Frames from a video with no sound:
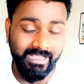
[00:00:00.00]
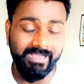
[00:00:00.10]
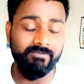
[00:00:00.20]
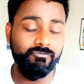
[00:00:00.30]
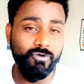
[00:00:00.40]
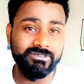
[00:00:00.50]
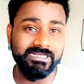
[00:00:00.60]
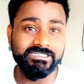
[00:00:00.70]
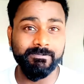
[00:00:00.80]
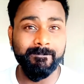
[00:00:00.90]
And of course
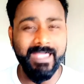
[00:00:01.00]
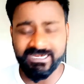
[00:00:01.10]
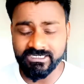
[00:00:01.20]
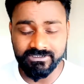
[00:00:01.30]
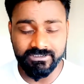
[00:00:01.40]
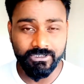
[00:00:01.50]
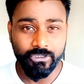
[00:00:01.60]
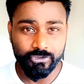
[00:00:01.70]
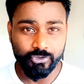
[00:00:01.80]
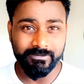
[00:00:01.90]
it's better
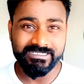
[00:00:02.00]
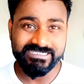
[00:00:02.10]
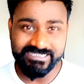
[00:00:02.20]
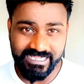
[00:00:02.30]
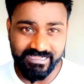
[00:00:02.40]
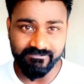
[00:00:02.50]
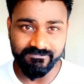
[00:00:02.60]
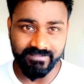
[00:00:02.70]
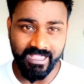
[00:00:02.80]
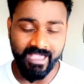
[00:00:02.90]
to be safe
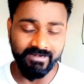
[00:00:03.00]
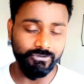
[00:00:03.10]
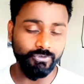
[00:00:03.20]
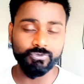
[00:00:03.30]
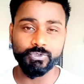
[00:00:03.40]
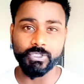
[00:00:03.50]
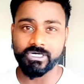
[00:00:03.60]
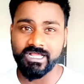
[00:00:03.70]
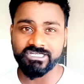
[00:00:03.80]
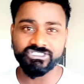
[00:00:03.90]
than to
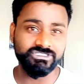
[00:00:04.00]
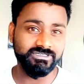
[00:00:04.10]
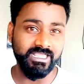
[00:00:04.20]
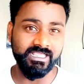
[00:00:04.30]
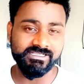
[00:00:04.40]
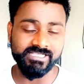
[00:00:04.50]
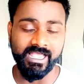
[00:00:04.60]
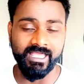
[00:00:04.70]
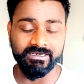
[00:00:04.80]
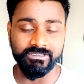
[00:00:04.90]
rush things
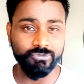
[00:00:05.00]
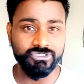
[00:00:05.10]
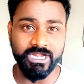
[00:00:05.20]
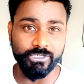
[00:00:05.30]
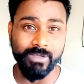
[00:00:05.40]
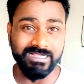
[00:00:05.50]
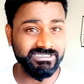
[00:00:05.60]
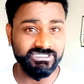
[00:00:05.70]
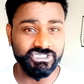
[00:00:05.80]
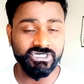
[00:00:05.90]
and try to
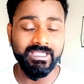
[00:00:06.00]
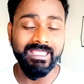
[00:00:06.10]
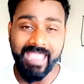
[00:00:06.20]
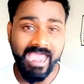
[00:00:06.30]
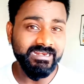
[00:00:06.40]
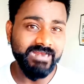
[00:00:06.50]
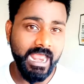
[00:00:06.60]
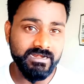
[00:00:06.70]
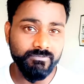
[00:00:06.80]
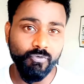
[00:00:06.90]
access just any
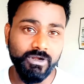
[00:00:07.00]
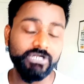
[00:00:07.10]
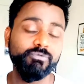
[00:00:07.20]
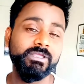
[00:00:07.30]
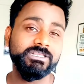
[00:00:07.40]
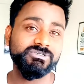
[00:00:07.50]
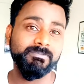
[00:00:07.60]
random wallet which